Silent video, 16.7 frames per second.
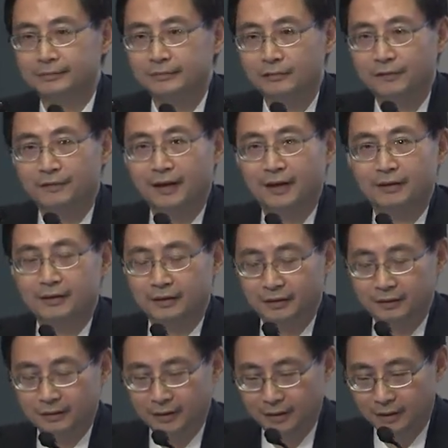
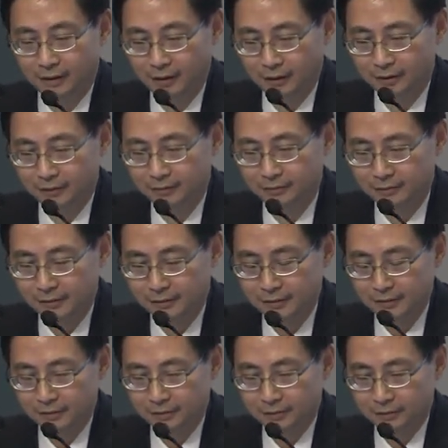reflecting a
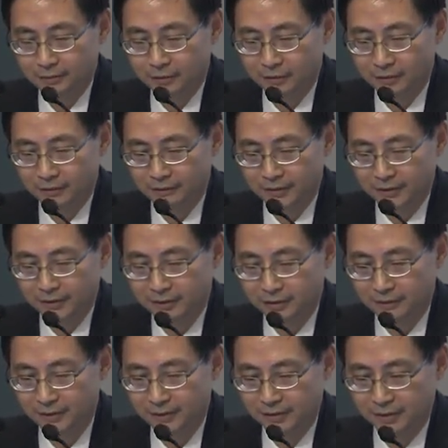more of a
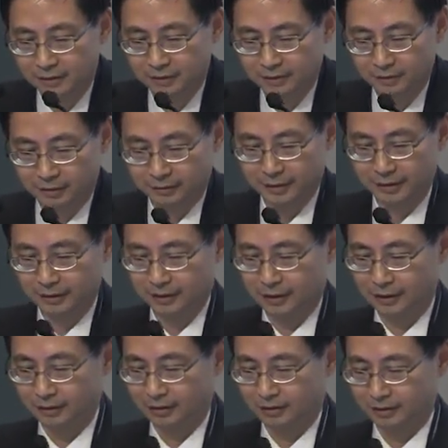service-oriented
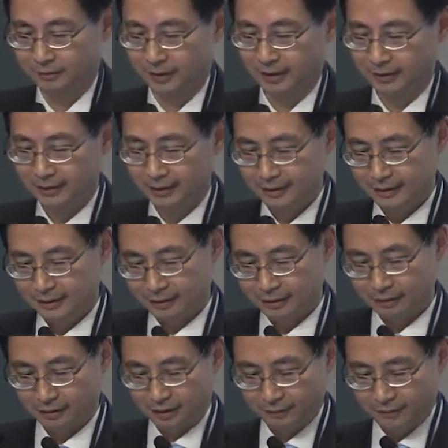economy.
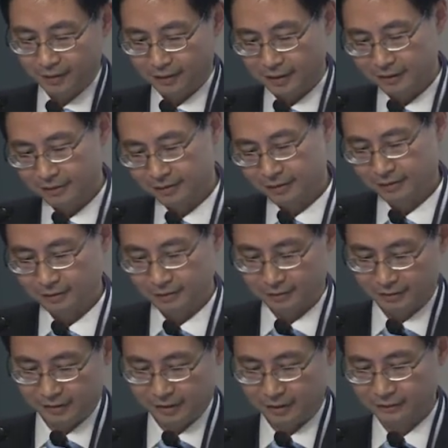Now, given this
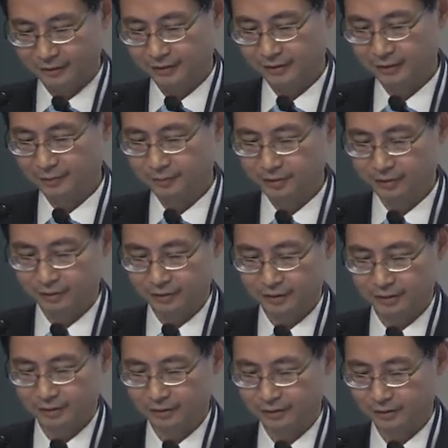set of
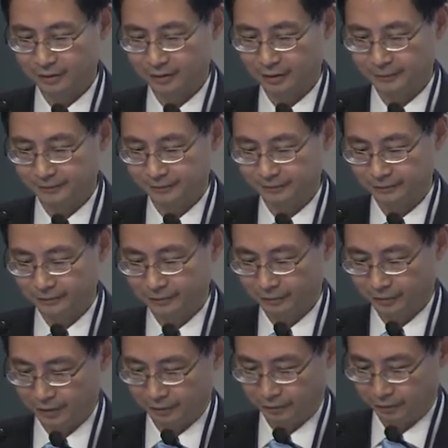assumptions,
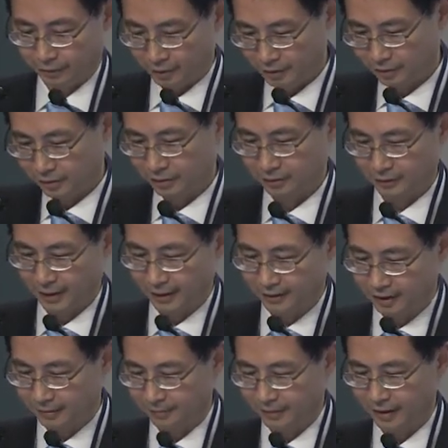we will also
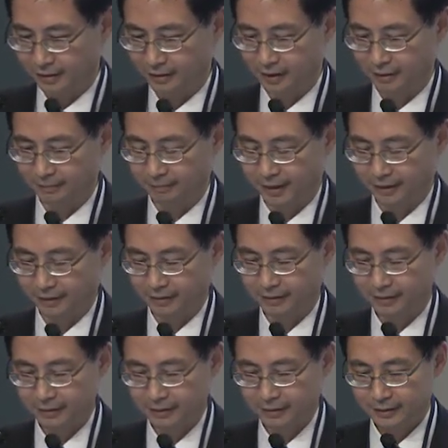estimate the impact
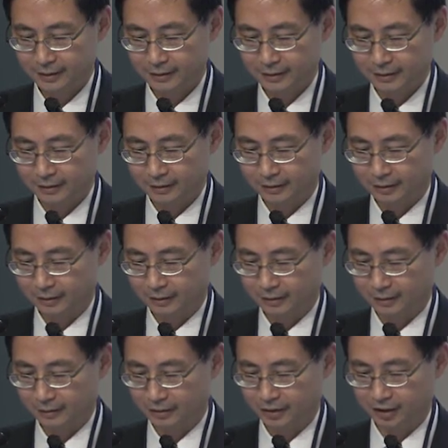
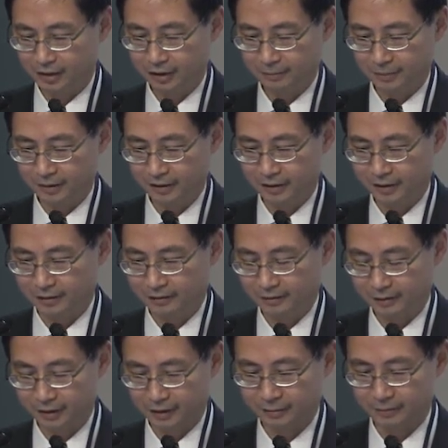on
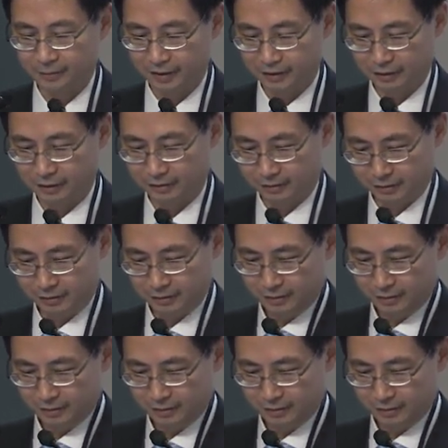GDP because